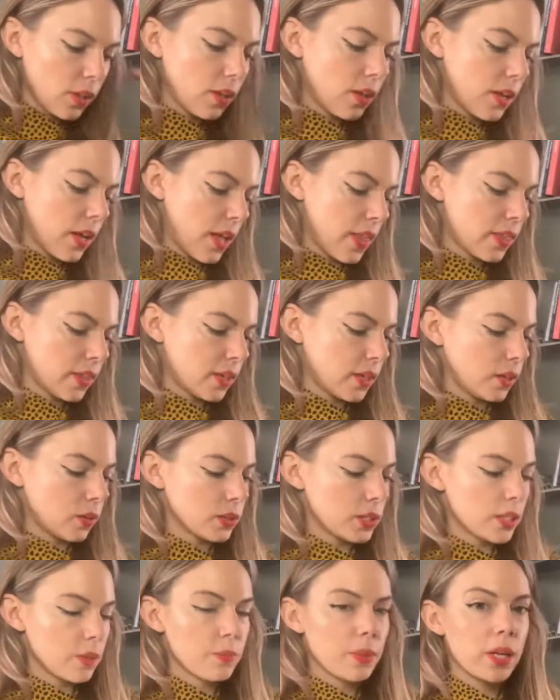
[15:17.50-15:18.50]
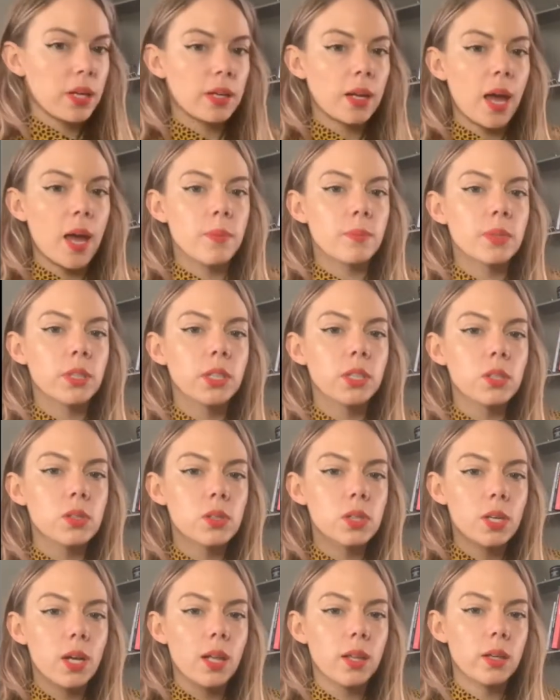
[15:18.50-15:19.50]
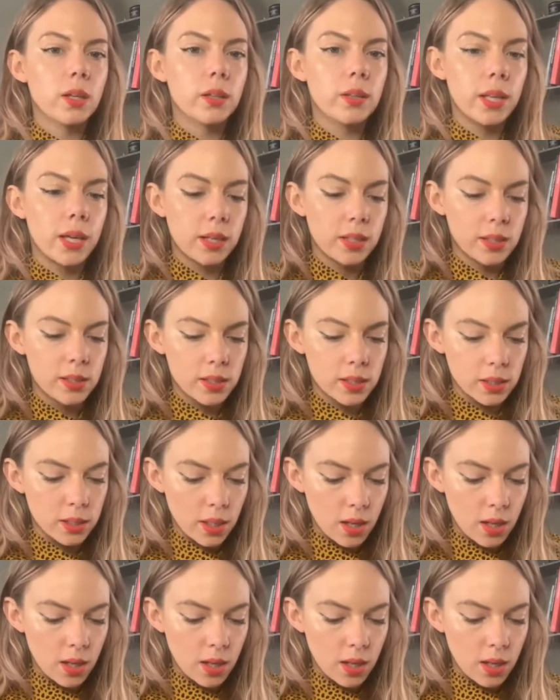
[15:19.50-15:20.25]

And then I'll dip in. I'm going to use a color that is